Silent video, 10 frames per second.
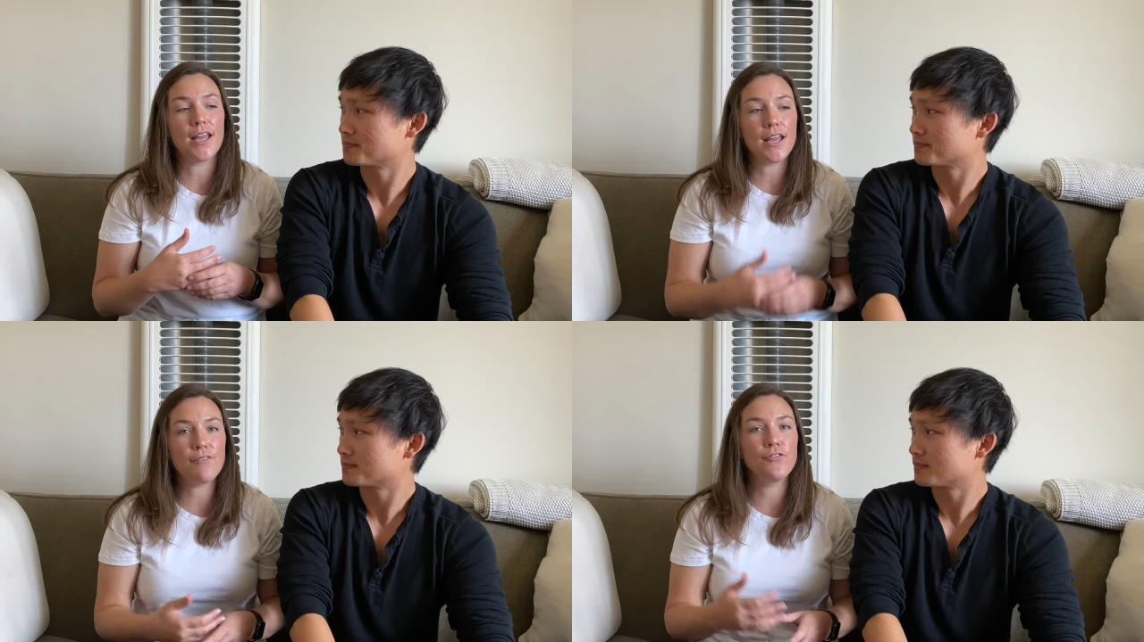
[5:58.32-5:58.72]

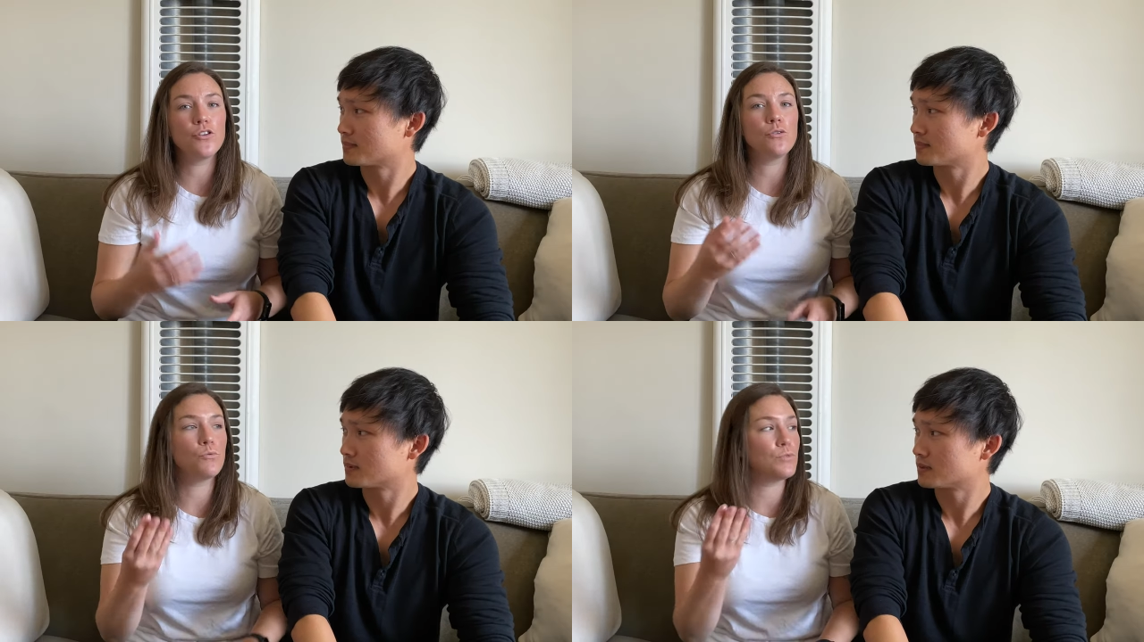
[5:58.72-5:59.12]
Speaker 1: if
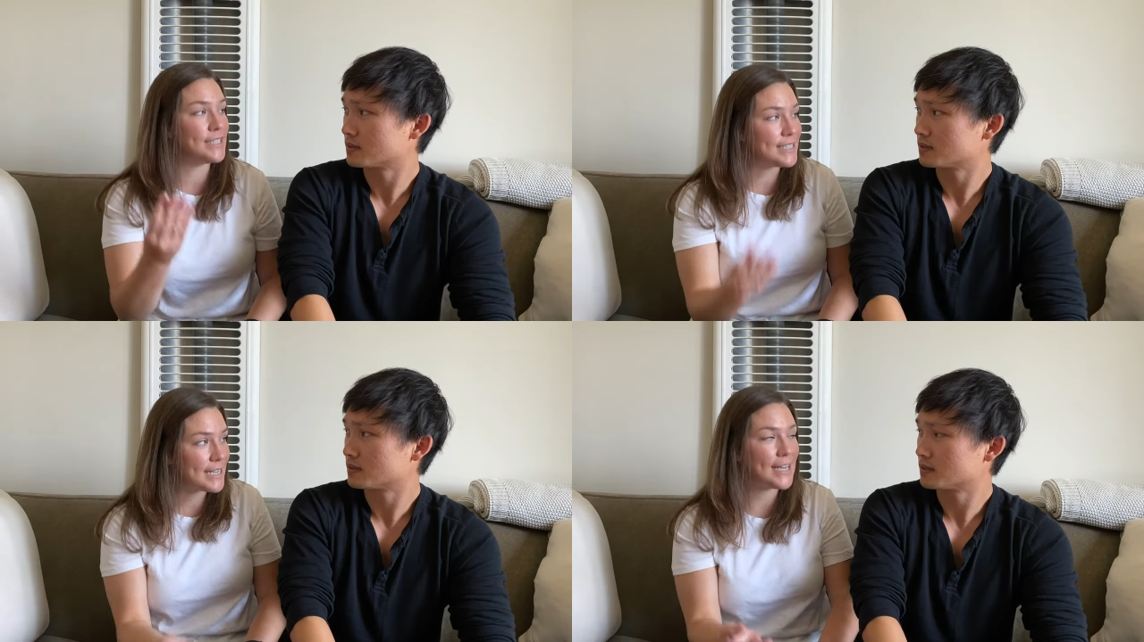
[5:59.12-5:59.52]
you
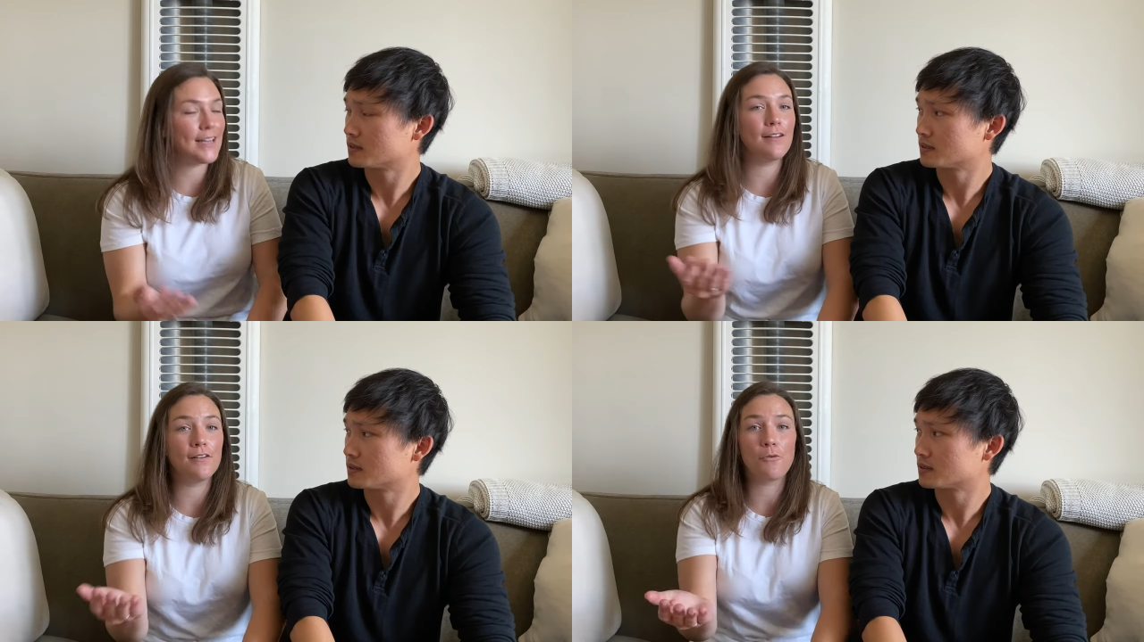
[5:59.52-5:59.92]

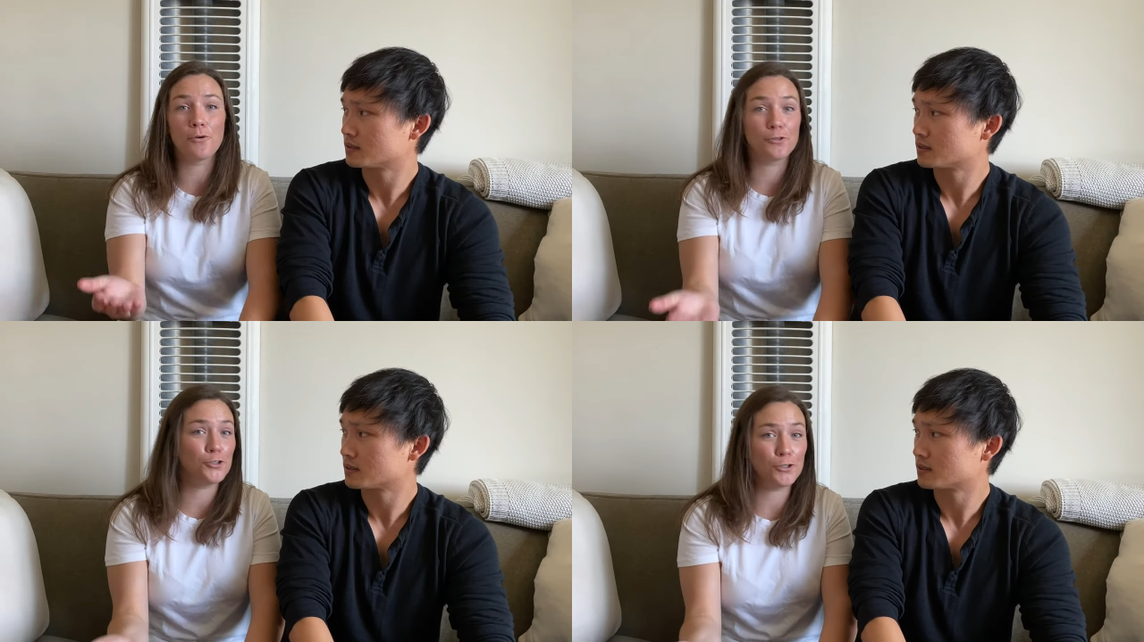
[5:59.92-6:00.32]
did
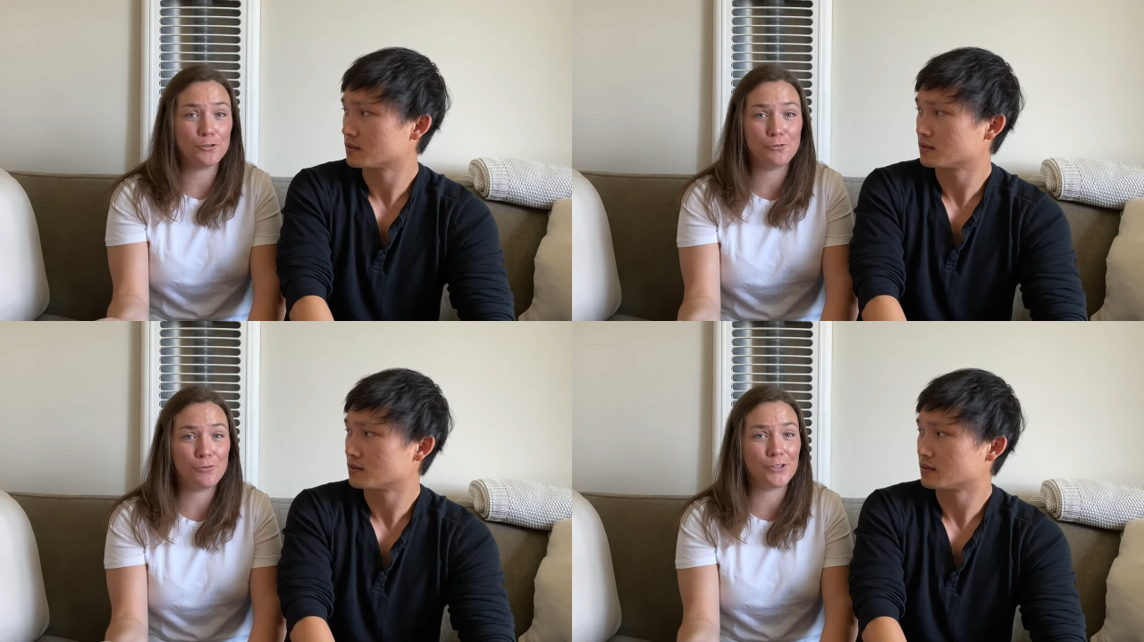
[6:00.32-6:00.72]
or
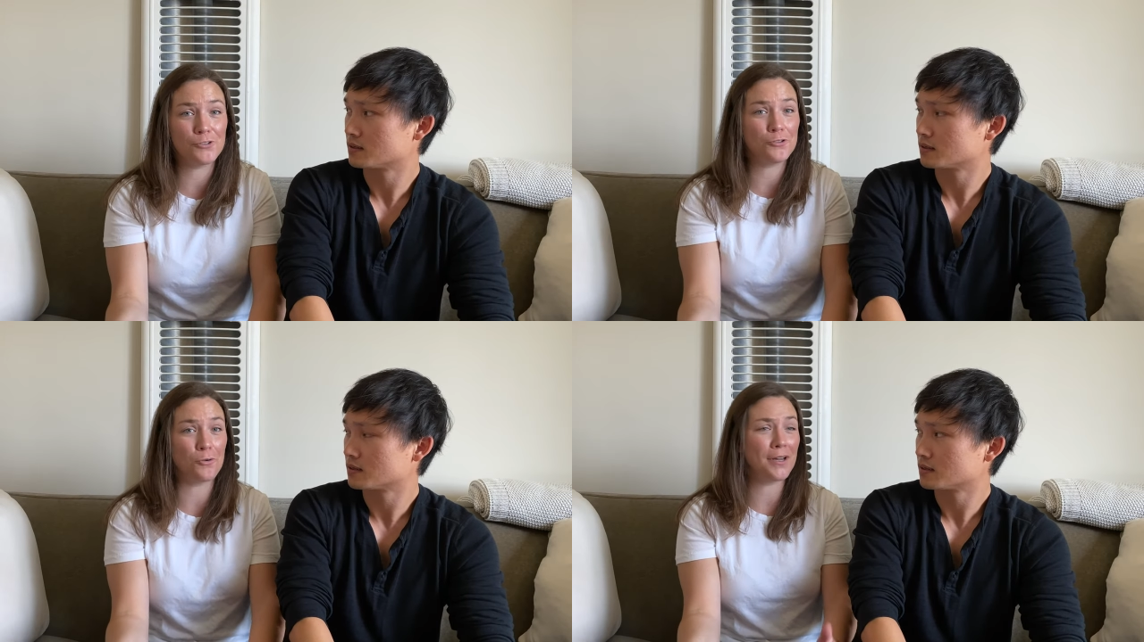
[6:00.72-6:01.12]
do
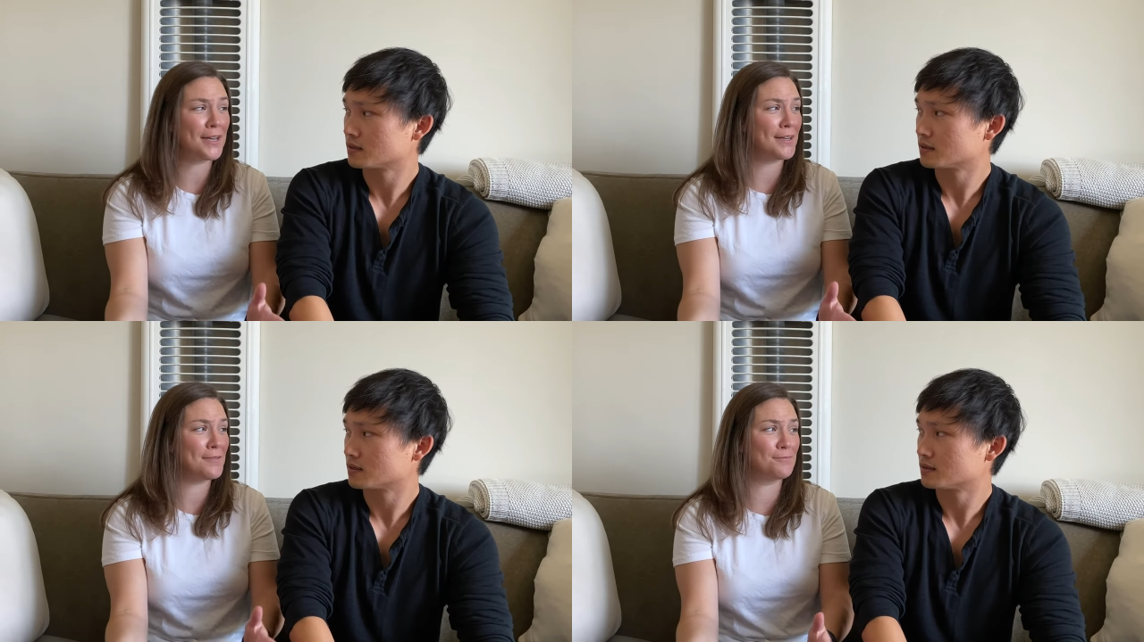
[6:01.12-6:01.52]

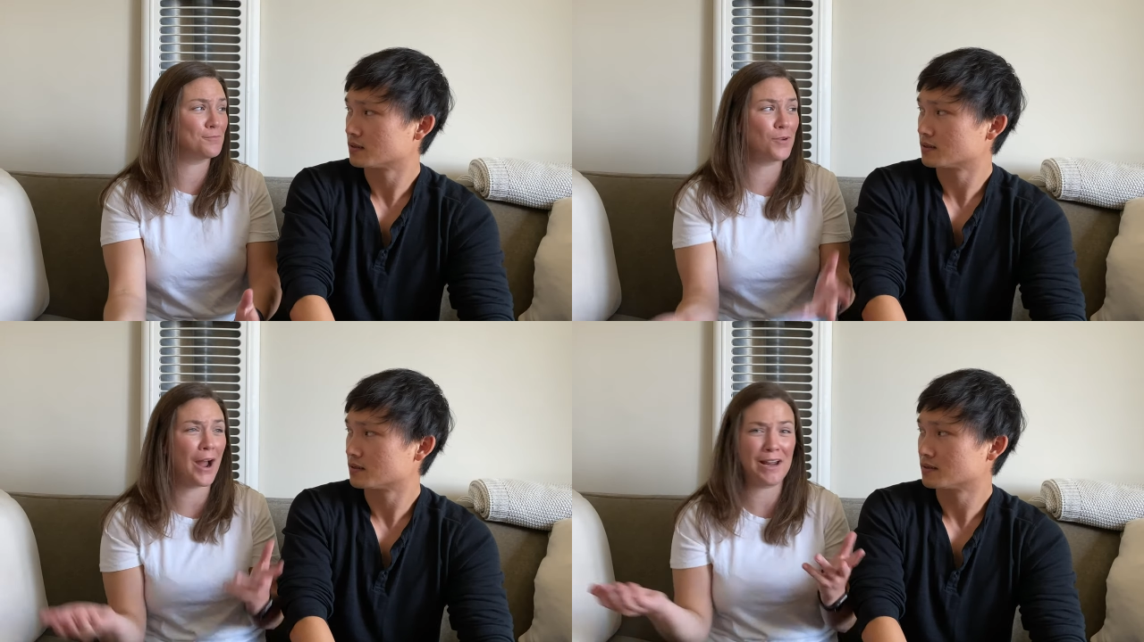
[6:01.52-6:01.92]
enjoy
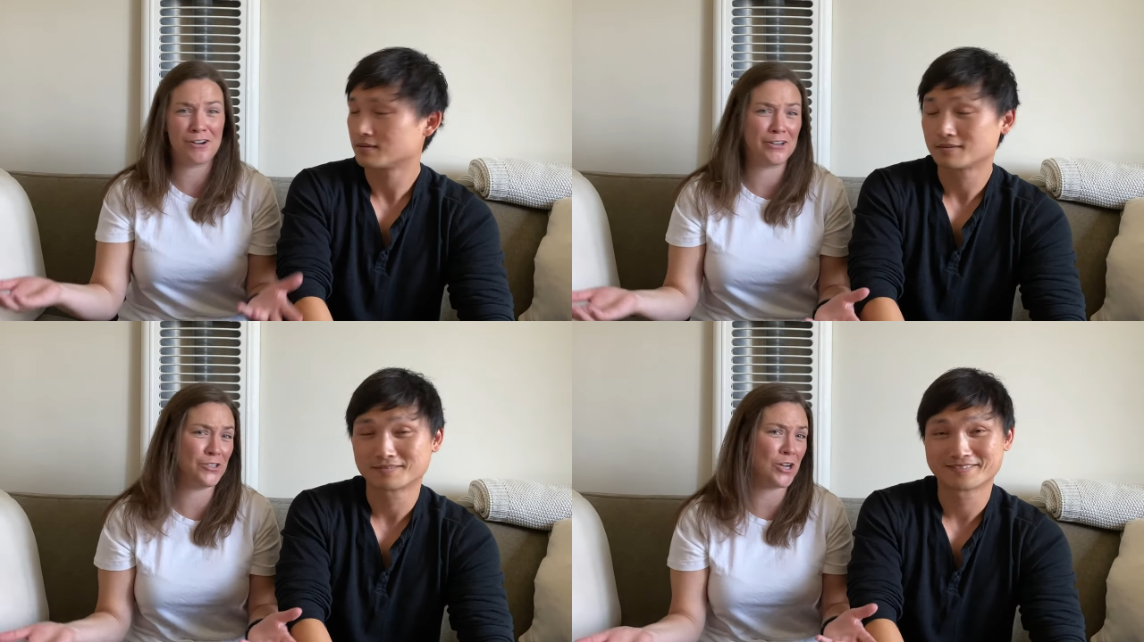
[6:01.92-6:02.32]
riding
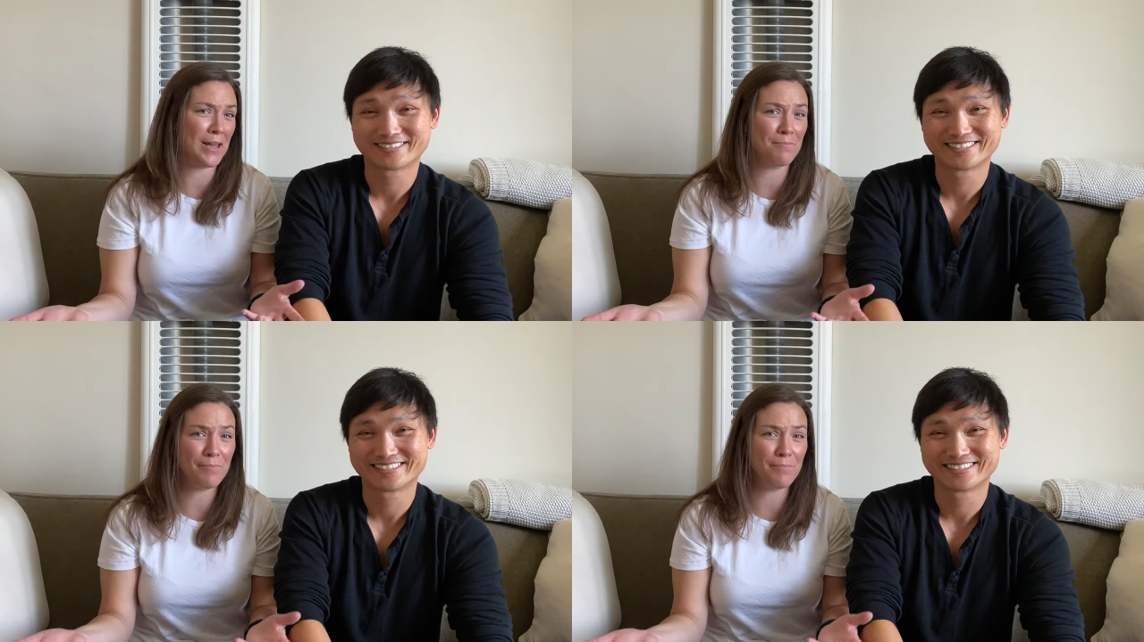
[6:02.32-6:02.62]
on a giant